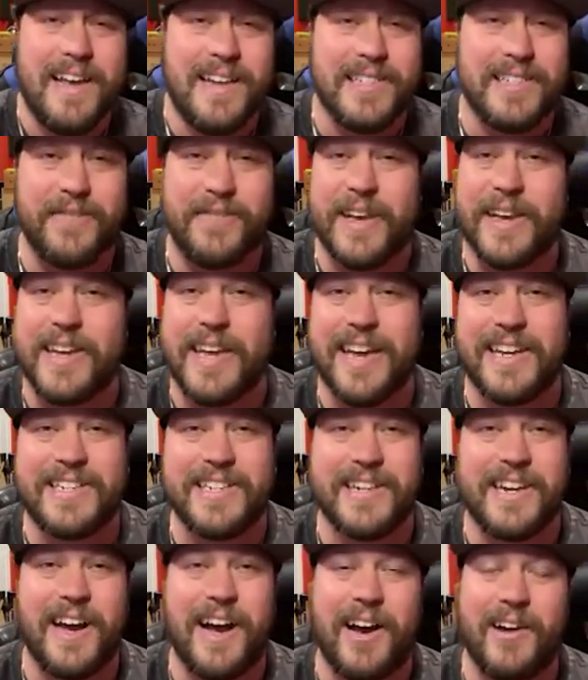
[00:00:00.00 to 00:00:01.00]
It's a
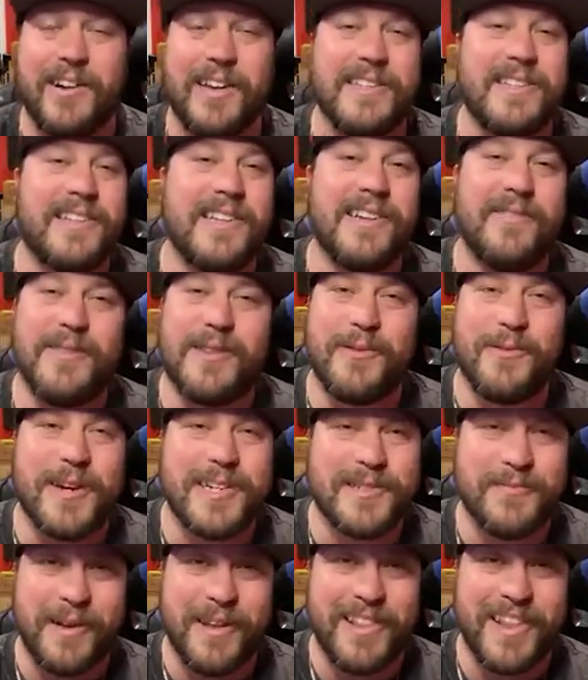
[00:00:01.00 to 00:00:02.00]
vacation I'll get to live with the
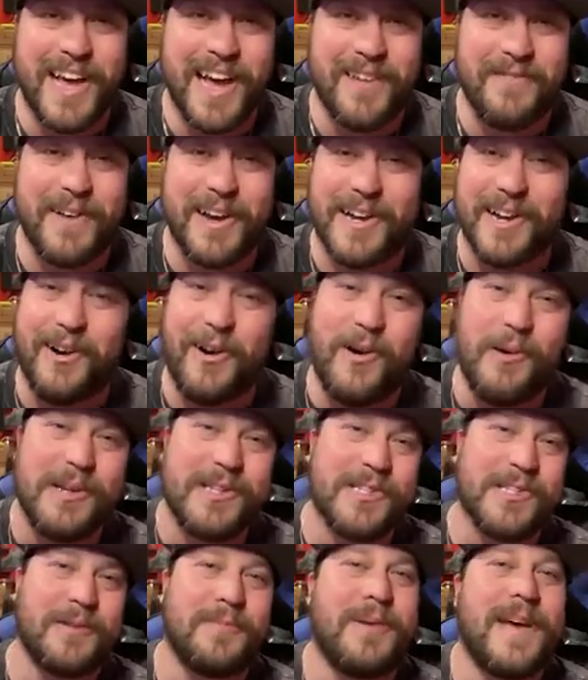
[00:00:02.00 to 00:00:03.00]
rest of my life. I could
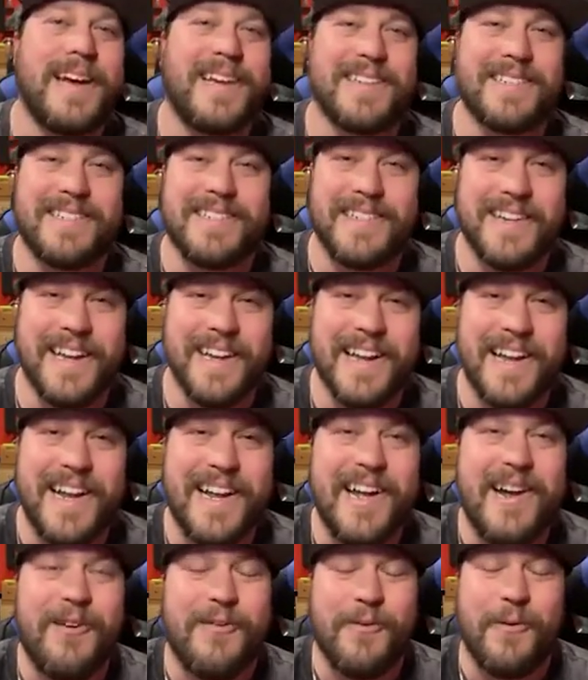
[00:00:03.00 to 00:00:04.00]
always look back and see it,
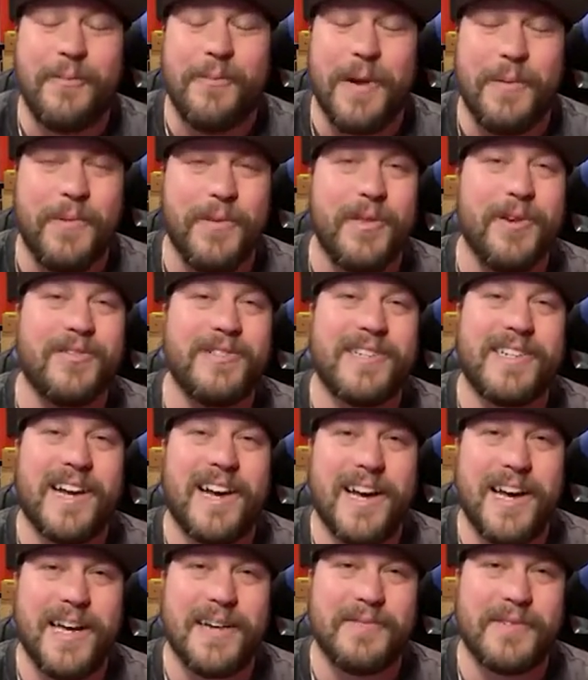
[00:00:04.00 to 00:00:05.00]
remember those
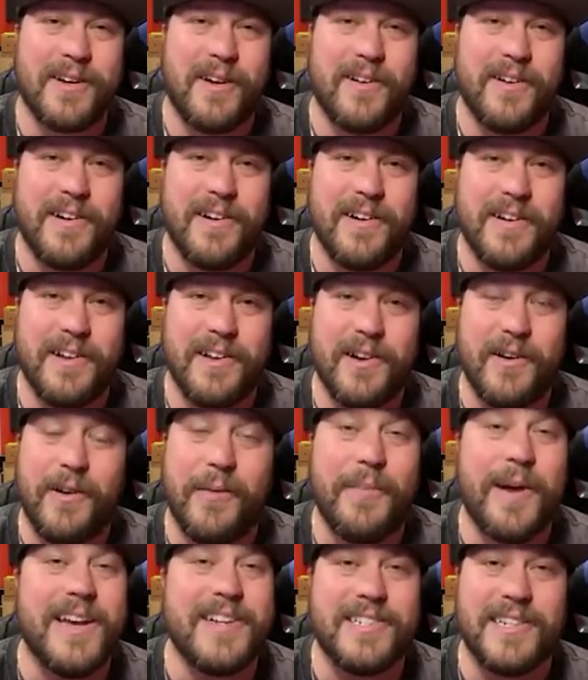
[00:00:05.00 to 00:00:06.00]
times on, you know,
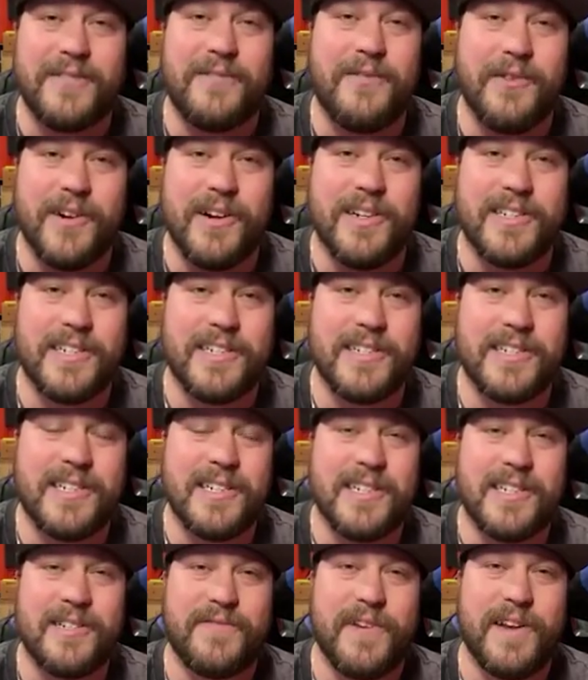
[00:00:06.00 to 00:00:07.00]
amazing footage and
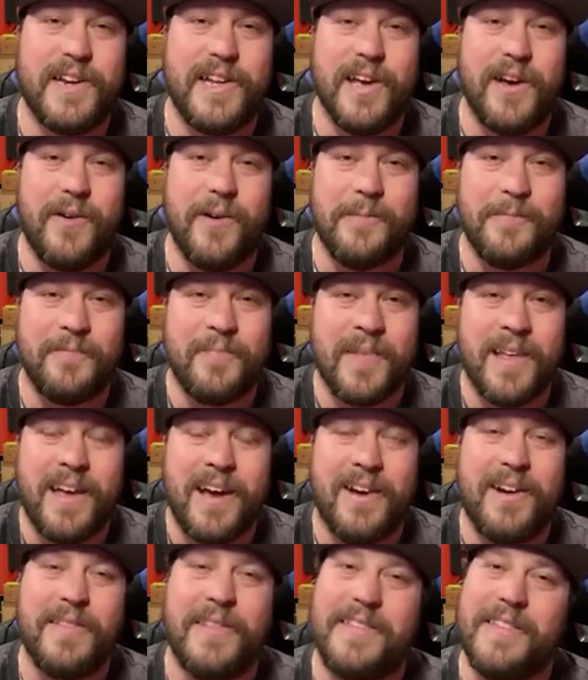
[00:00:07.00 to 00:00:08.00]
see this video, and
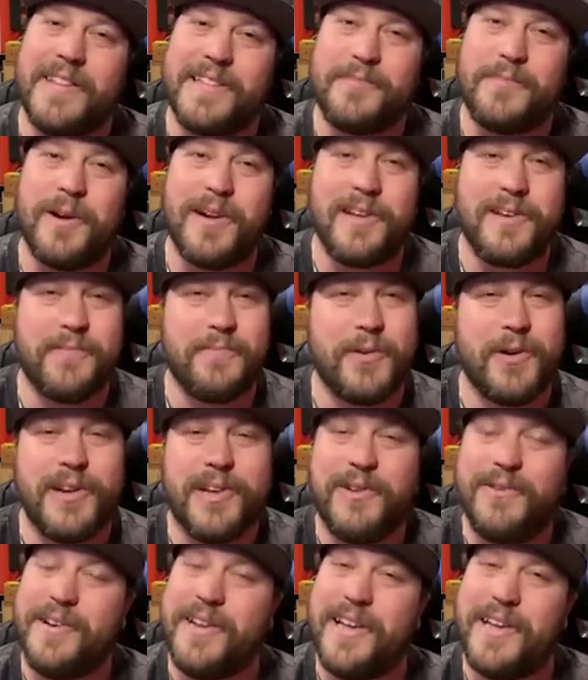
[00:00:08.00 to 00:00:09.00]
I think that's pretty
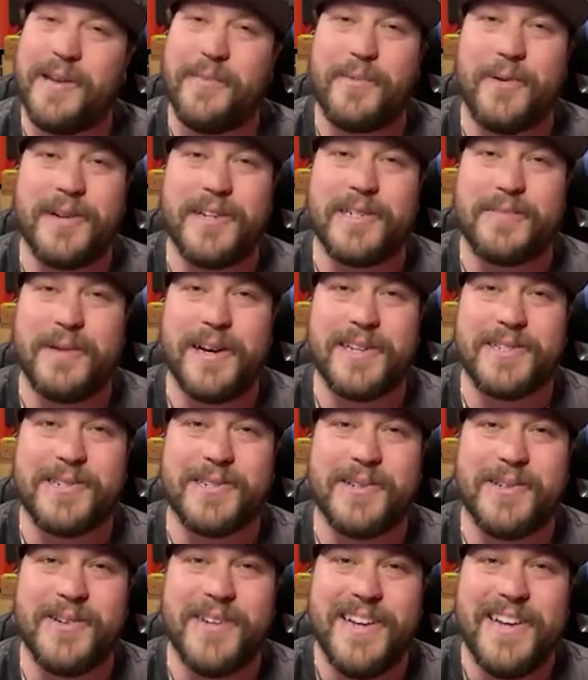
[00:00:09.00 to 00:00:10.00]
unique and pretty
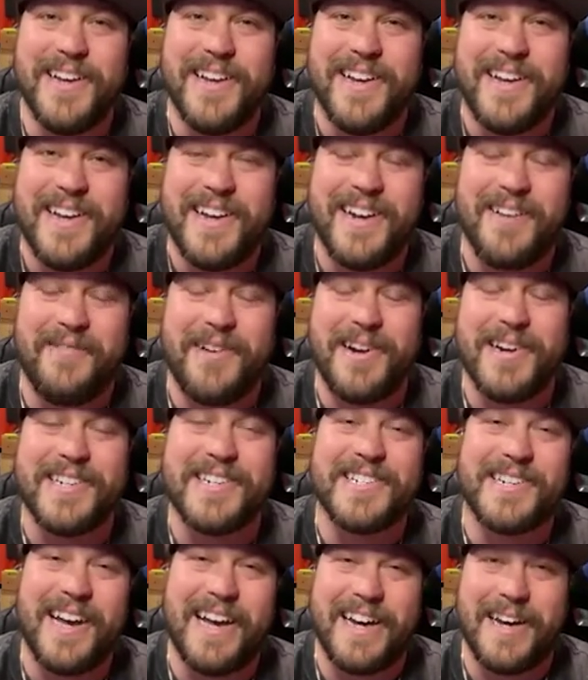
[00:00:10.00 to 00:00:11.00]
special, and I'm very
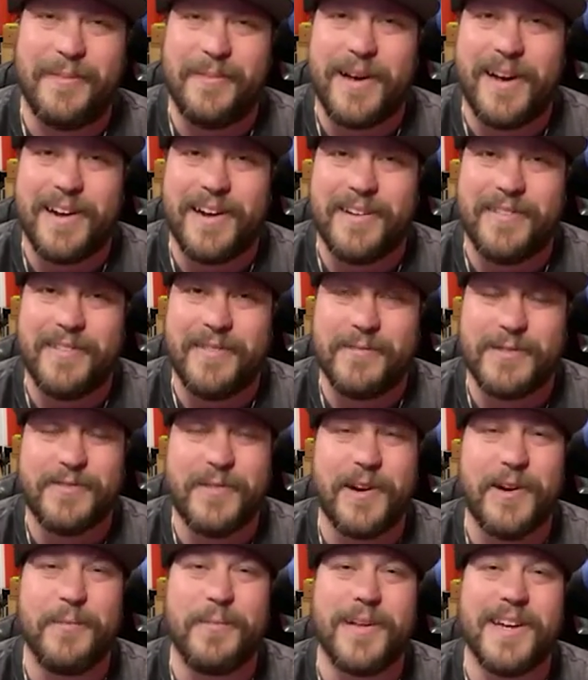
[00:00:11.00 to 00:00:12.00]
excited about it. I was
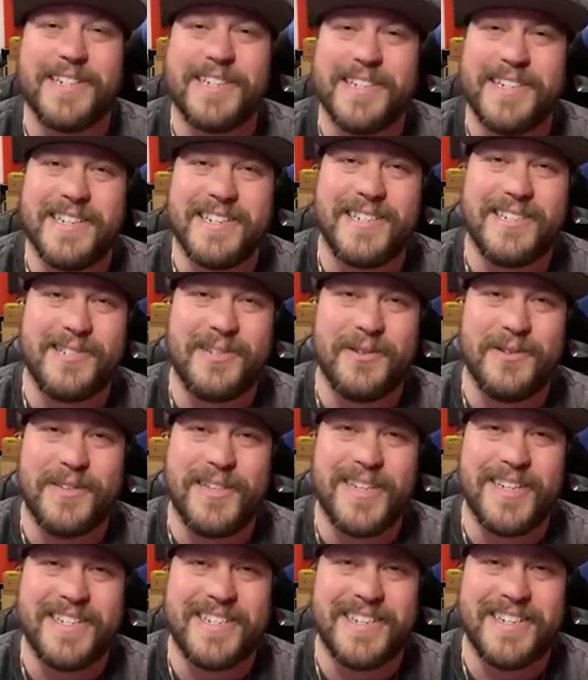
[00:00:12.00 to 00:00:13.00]
very blessed to get to do
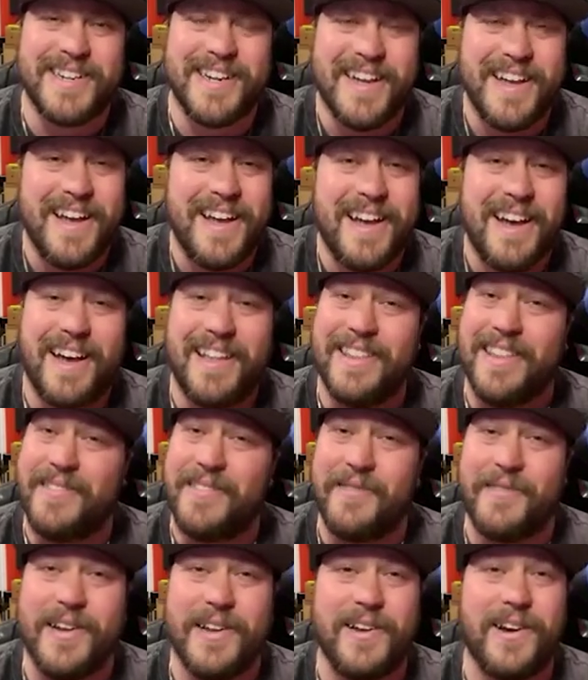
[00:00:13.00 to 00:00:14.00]
this, and I
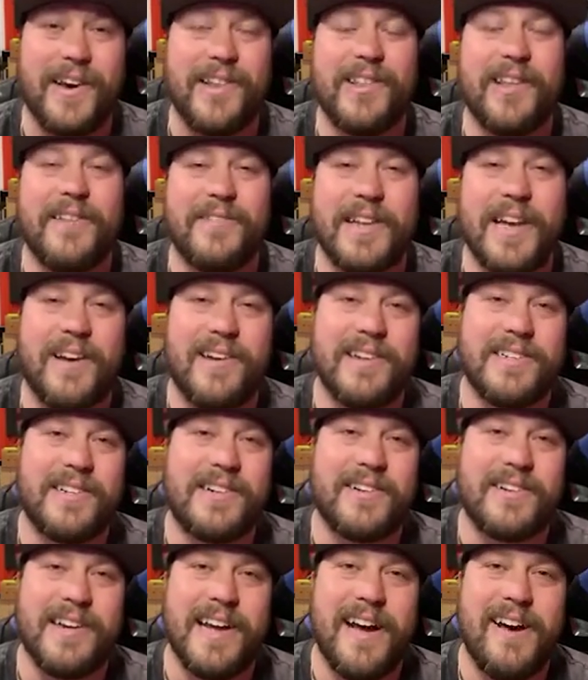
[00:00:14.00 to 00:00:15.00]
love the video. I loved how it
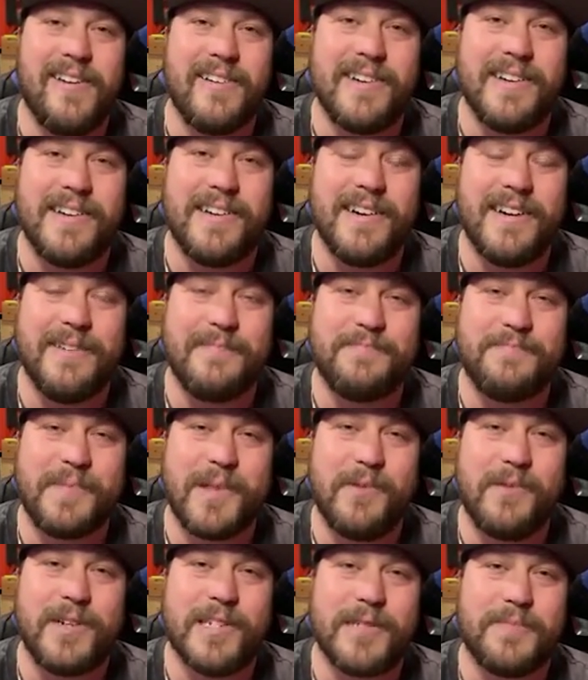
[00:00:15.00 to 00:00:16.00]
turned out, and
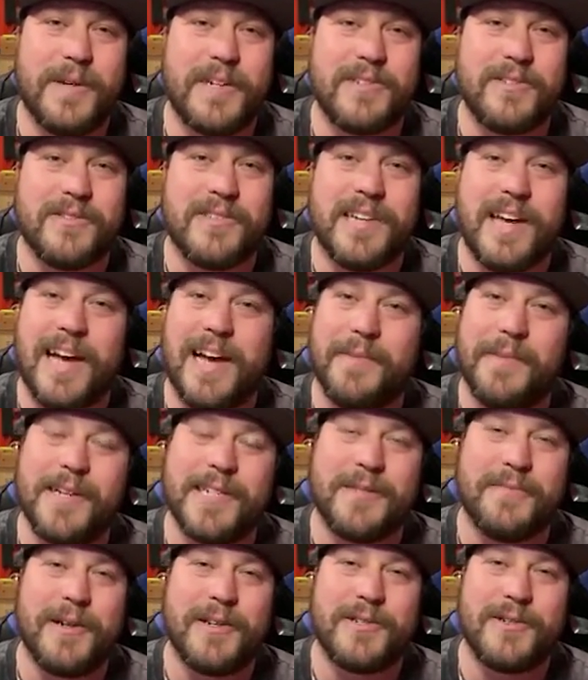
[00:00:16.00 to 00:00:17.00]
what a special time and
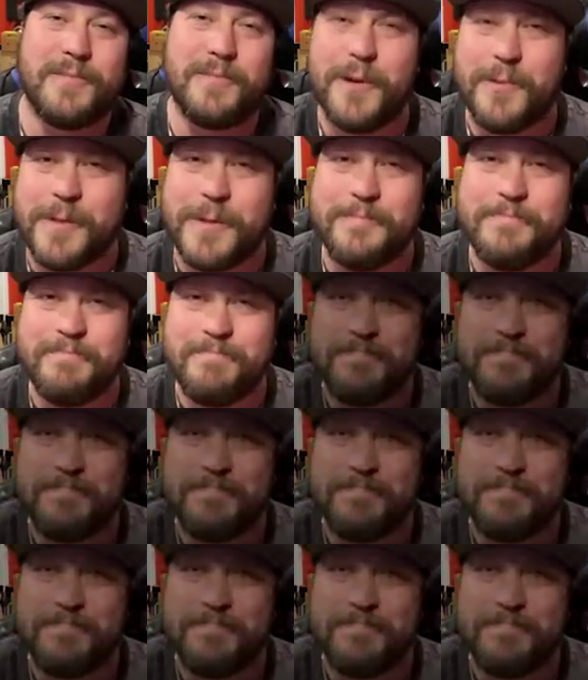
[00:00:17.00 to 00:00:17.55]
a special moment.